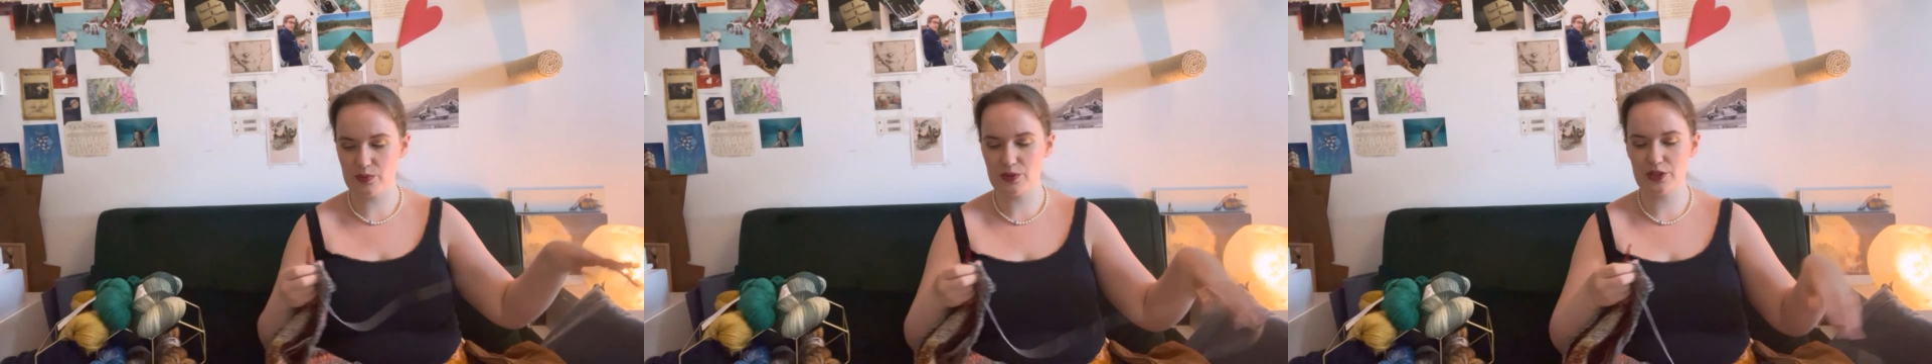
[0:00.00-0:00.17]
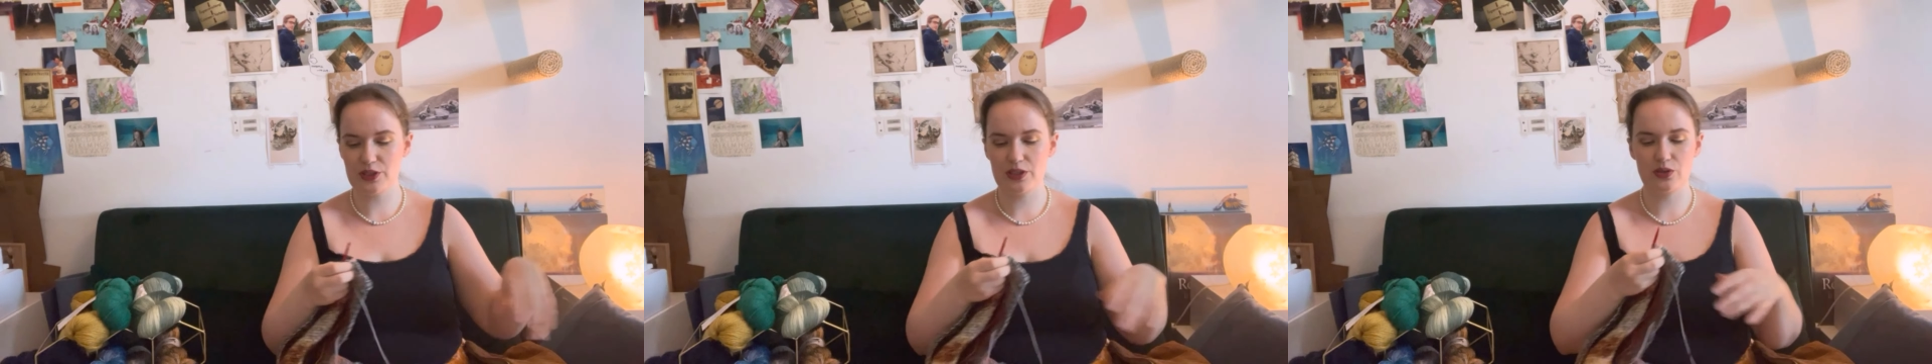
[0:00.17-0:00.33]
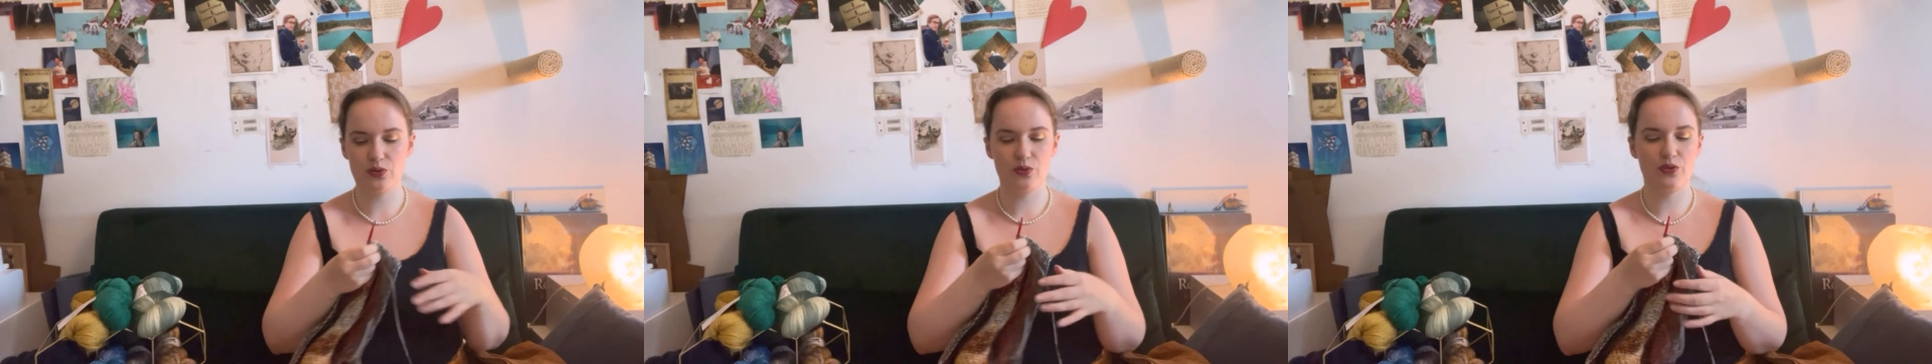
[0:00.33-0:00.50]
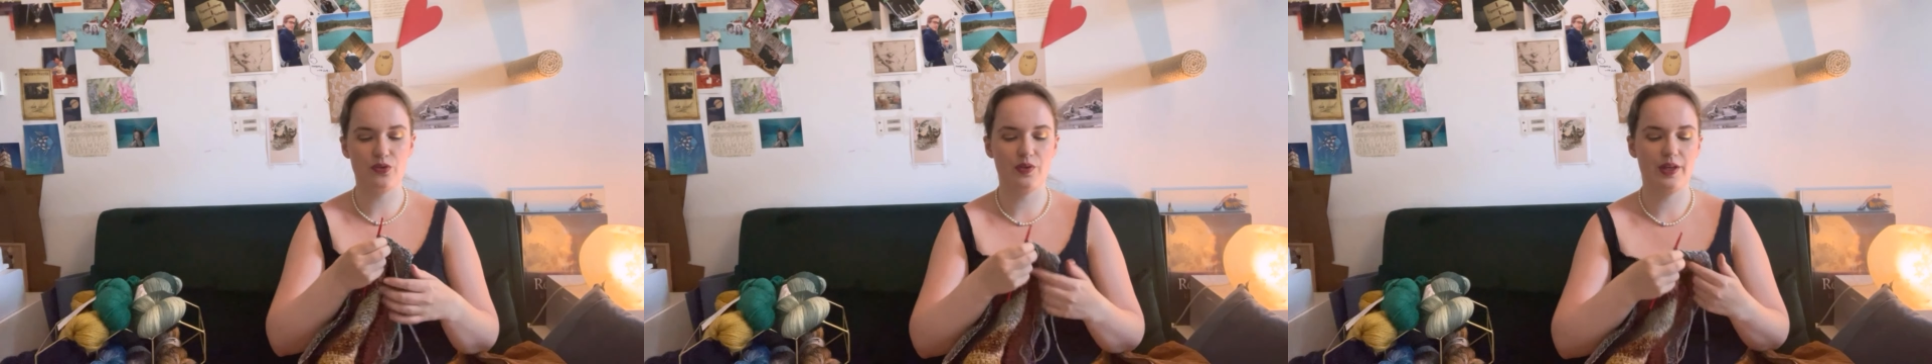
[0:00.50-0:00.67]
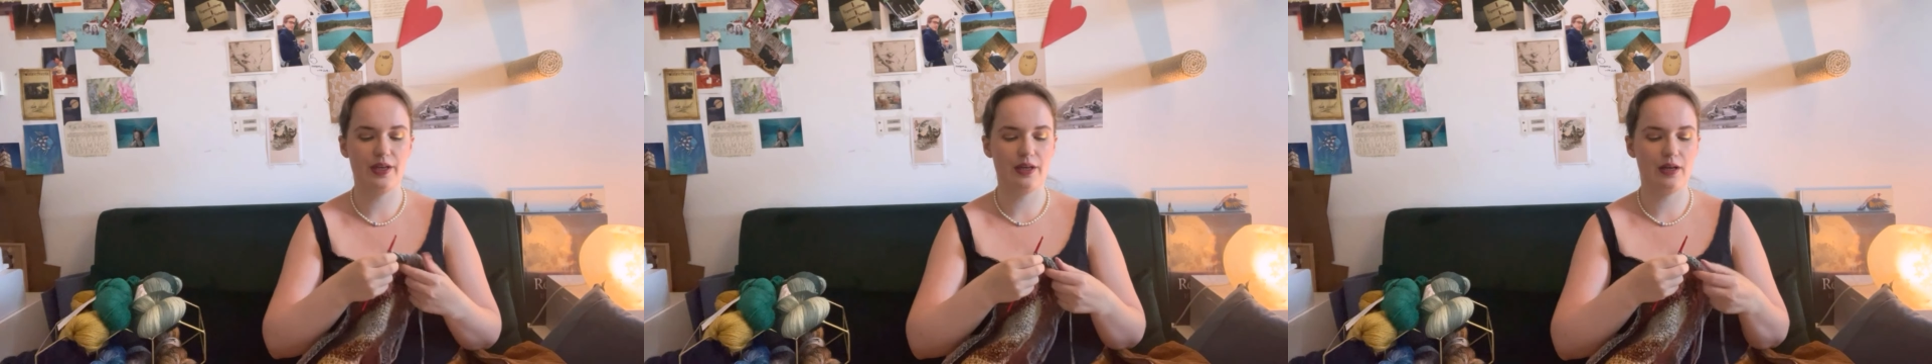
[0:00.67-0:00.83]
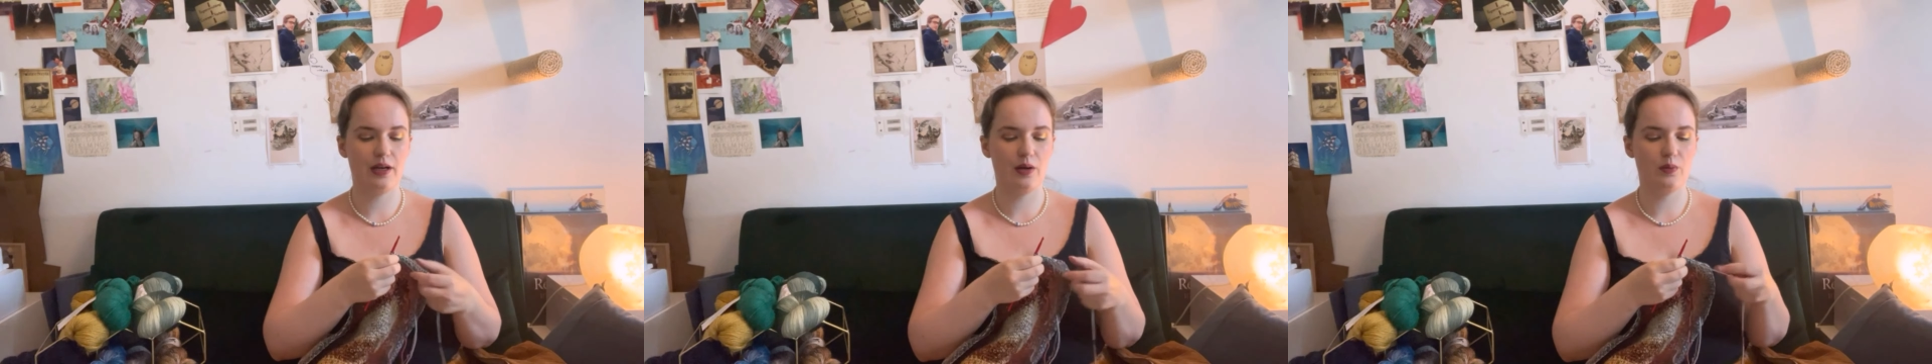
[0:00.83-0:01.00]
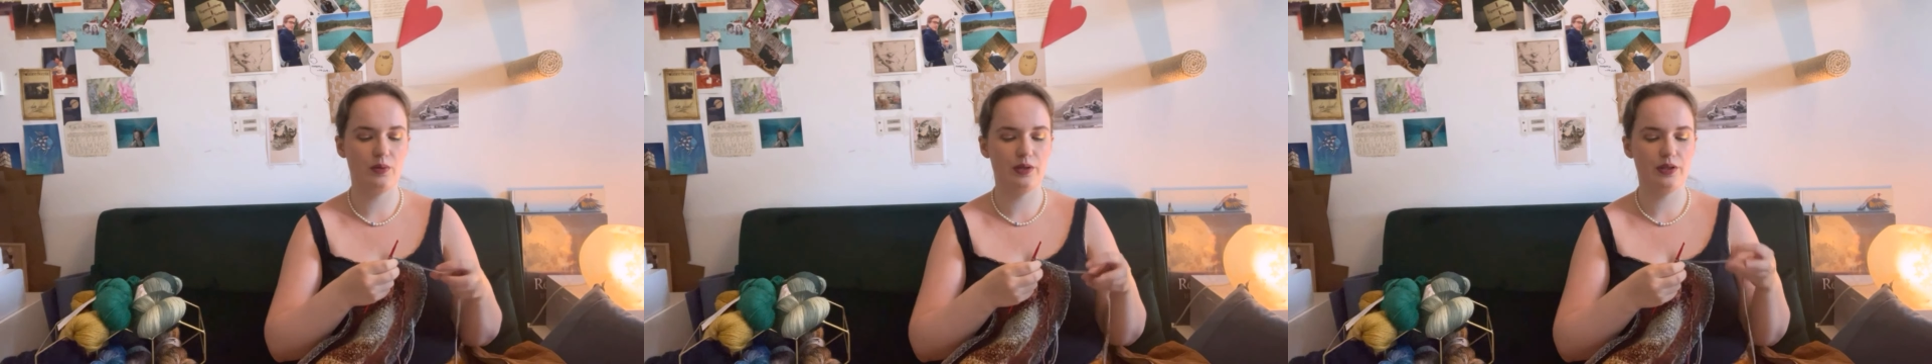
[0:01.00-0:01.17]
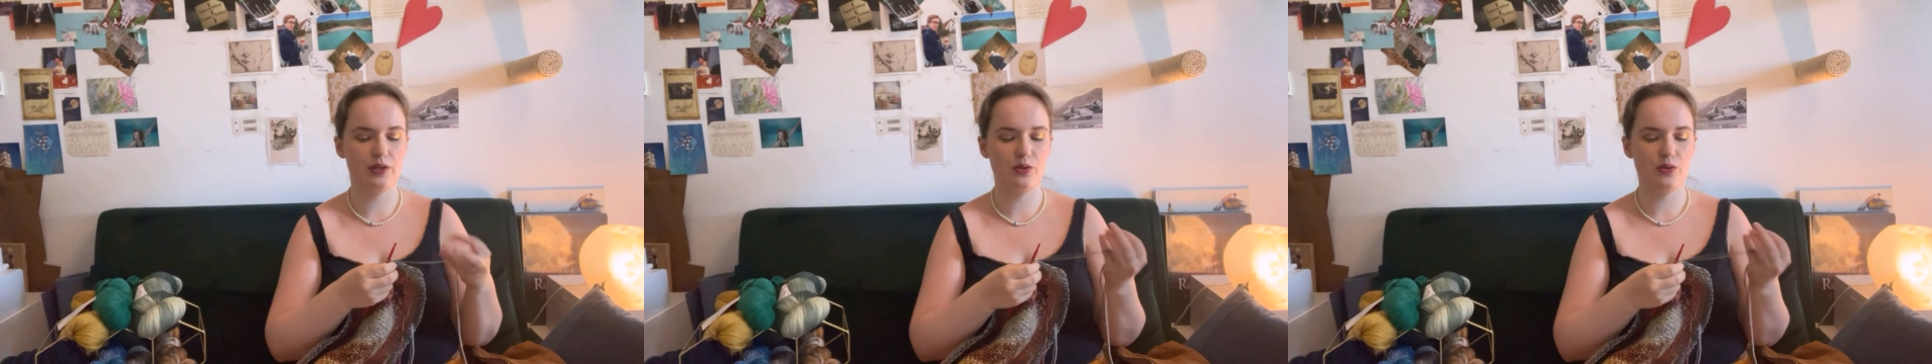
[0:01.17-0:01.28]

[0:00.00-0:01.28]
which I don't think I will